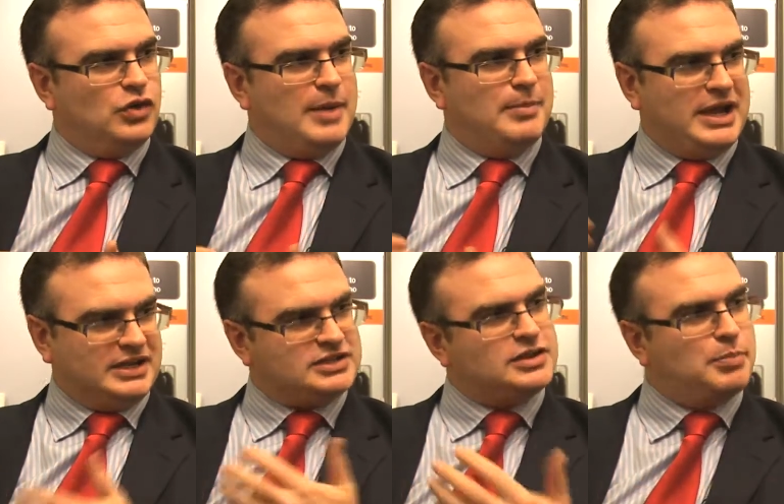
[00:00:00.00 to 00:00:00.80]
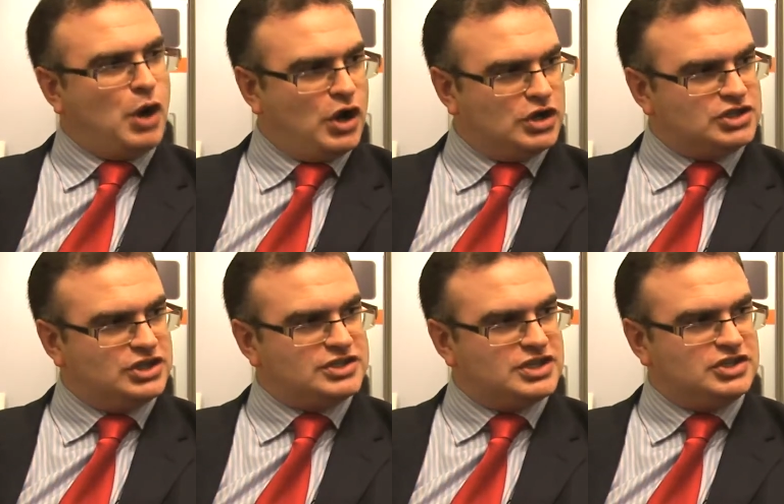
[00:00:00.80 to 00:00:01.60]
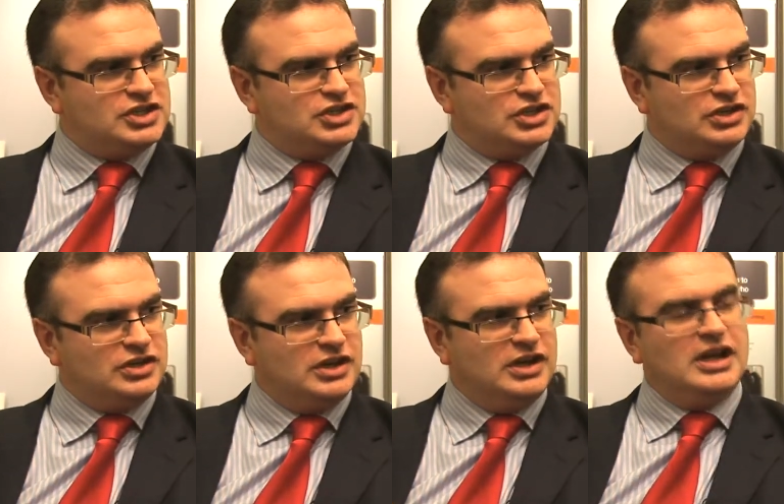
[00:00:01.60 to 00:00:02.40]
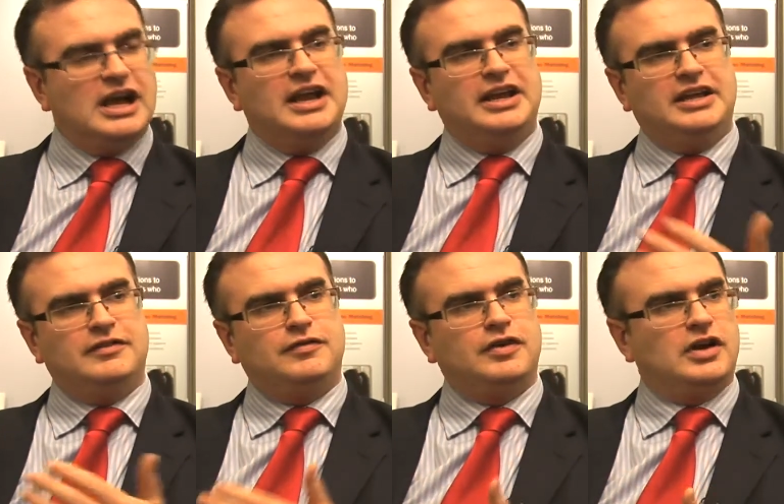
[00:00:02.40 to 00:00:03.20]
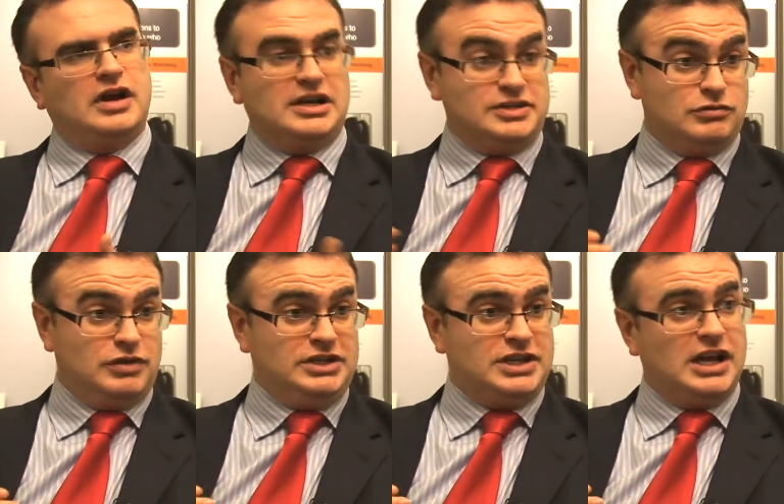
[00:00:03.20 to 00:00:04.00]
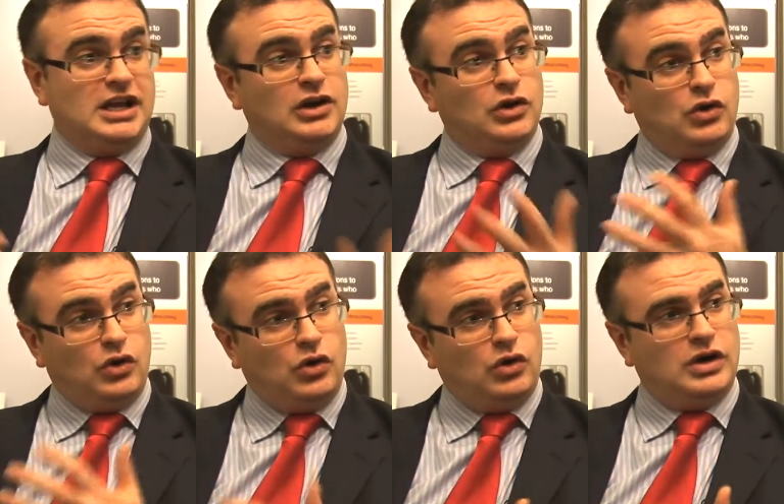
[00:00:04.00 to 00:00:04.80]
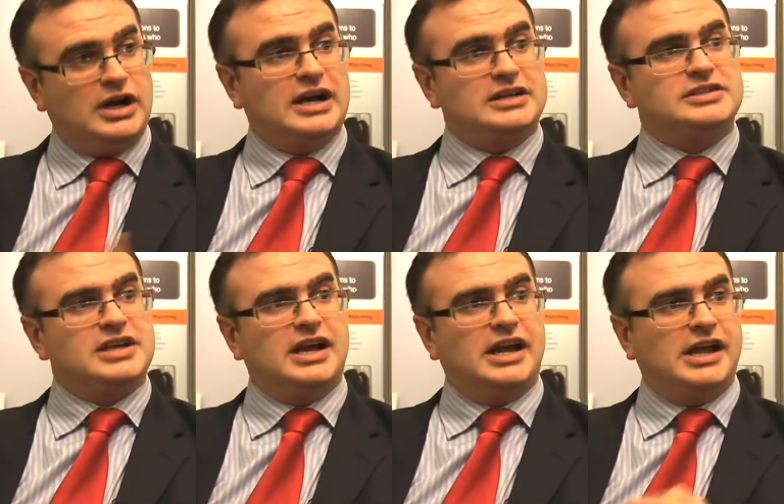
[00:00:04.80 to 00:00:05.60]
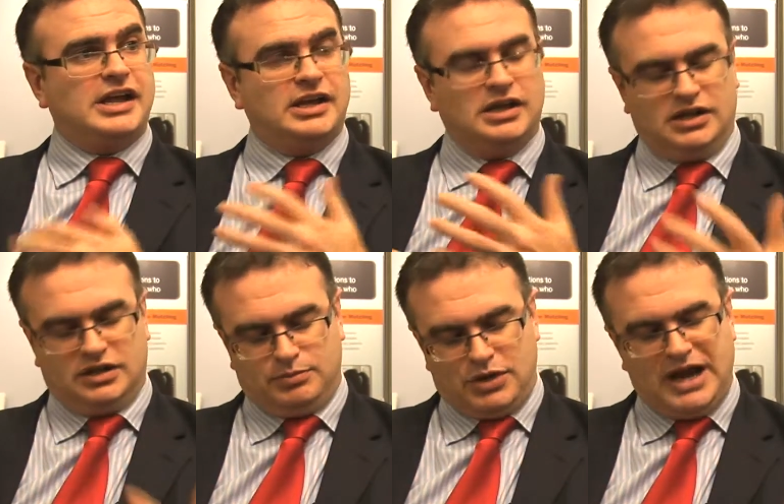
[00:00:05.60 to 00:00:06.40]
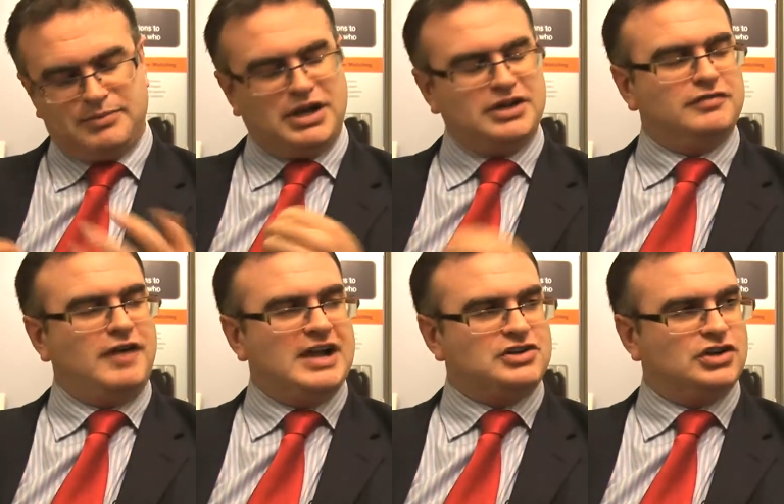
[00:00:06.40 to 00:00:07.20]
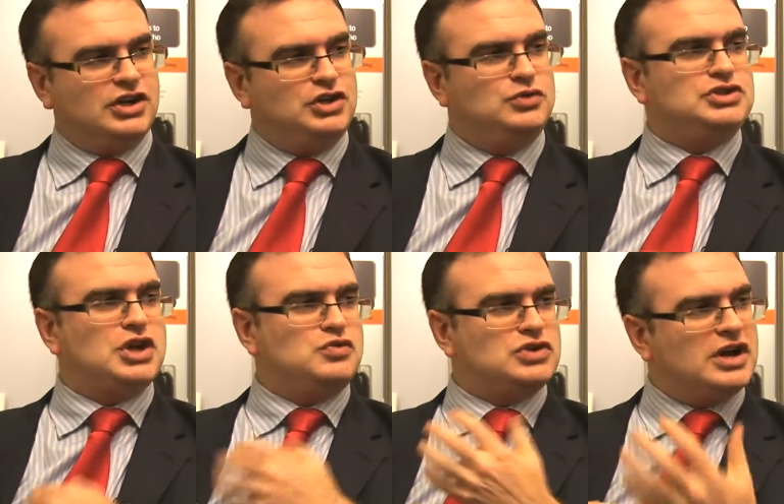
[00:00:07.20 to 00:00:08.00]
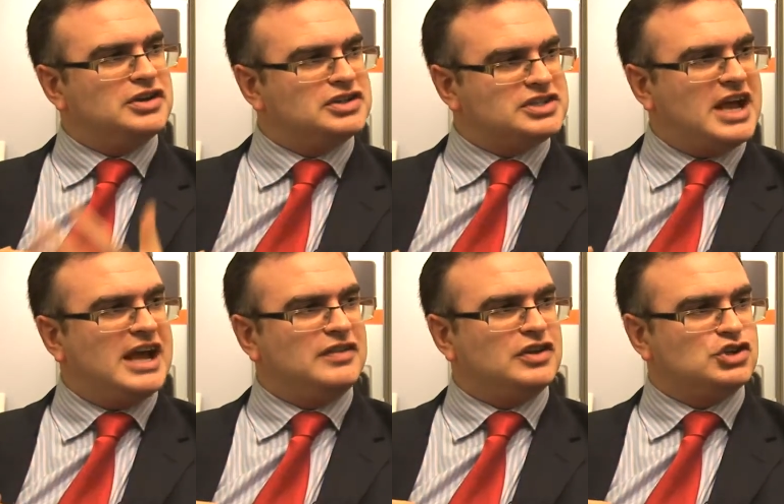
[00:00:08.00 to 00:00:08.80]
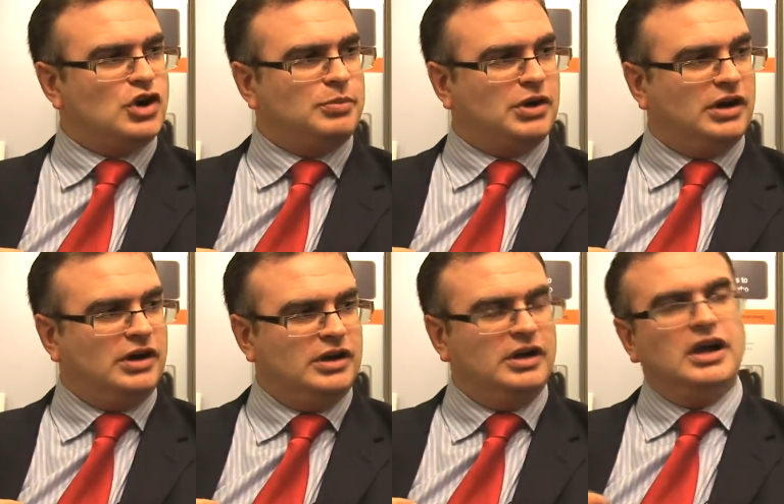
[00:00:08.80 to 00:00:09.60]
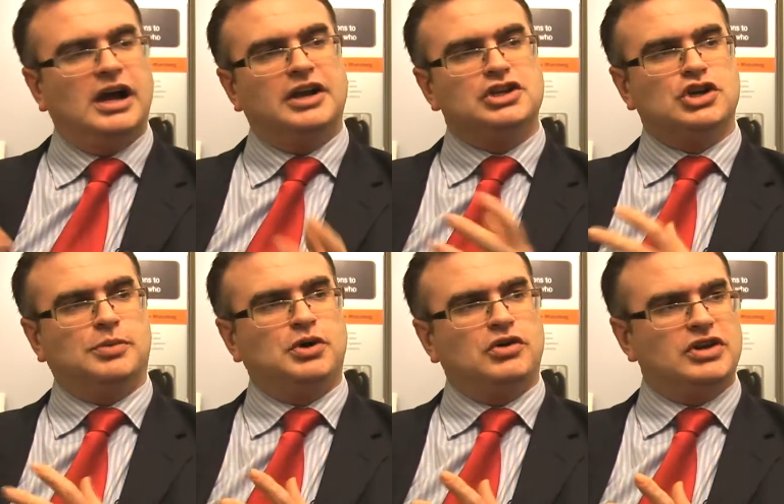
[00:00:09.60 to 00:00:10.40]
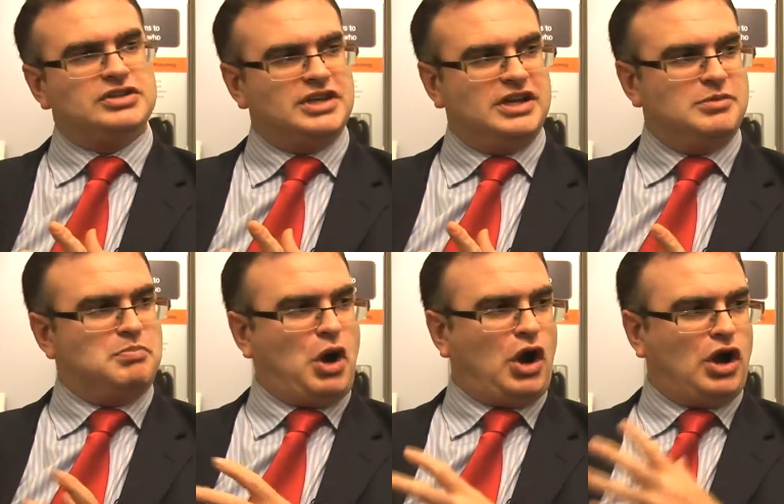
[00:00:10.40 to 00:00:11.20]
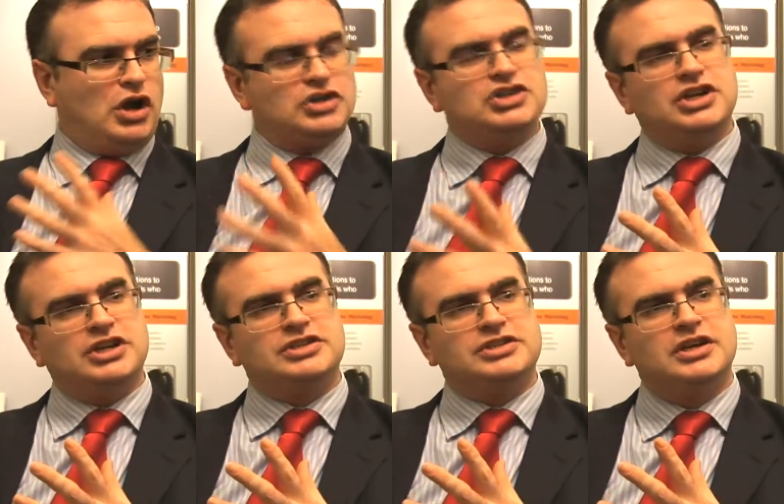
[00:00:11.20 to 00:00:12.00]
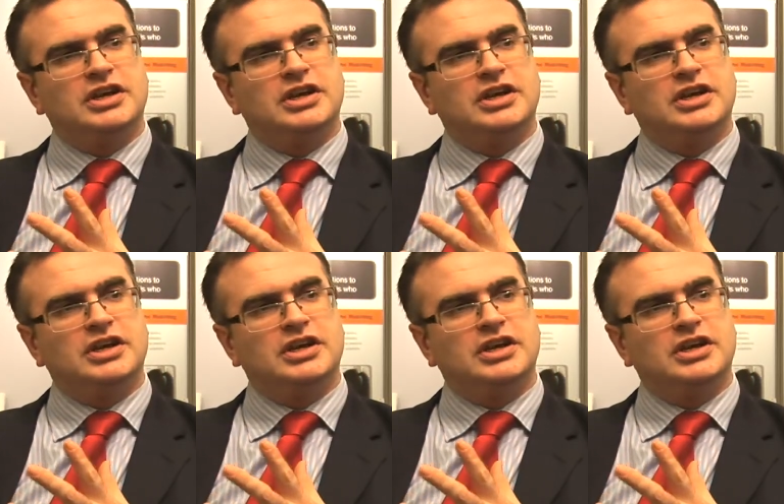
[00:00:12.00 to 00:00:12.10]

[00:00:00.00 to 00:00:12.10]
that makes the purchase decision. Yeah. And if, as a retailer or as a brand manufacturer, you don't understand the shopper, and a shopper is in purchase